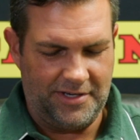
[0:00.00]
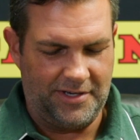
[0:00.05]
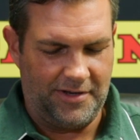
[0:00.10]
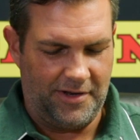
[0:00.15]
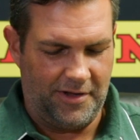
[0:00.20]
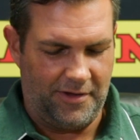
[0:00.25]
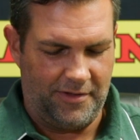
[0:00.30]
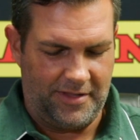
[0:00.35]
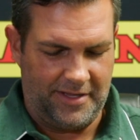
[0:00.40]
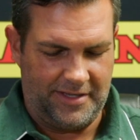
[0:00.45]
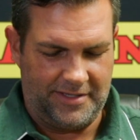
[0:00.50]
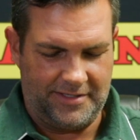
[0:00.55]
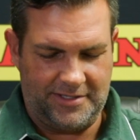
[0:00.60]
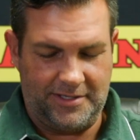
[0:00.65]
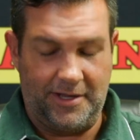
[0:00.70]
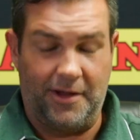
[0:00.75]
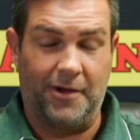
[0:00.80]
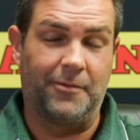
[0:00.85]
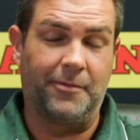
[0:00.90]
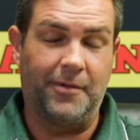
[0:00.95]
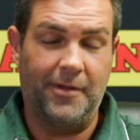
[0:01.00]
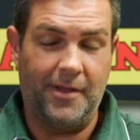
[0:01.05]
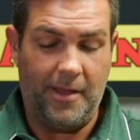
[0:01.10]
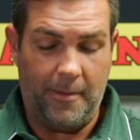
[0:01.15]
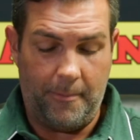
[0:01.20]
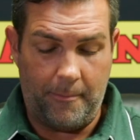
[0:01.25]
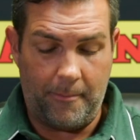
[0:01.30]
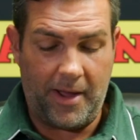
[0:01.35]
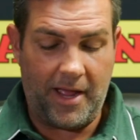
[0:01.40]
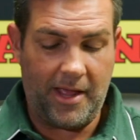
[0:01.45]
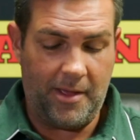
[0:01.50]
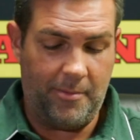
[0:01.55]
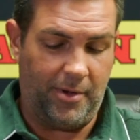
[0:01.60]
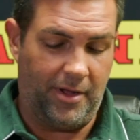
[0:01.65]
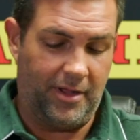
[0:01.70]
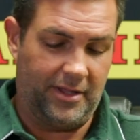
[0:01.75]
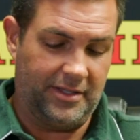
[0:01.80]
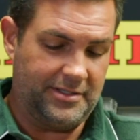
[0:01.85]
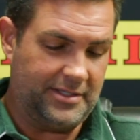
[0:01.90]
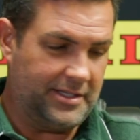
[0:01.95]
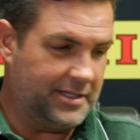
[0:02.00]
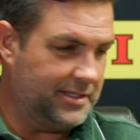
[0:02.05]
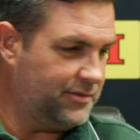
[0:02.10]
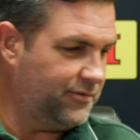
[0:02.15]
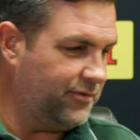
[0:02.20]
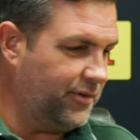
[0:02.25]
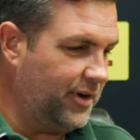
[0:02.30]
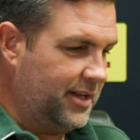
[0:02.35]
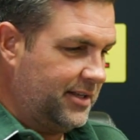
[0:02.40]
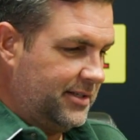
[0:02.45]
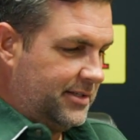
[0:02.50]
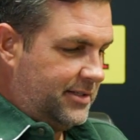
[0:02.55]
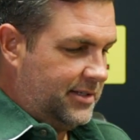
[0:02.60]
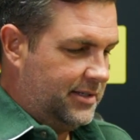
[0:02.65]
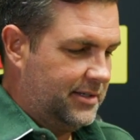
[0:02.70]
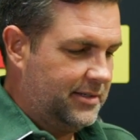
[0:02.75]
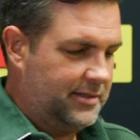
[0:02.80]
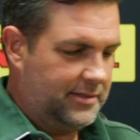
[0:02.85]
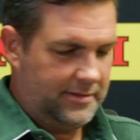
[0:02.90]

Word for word: to know these, so my apologies, friends.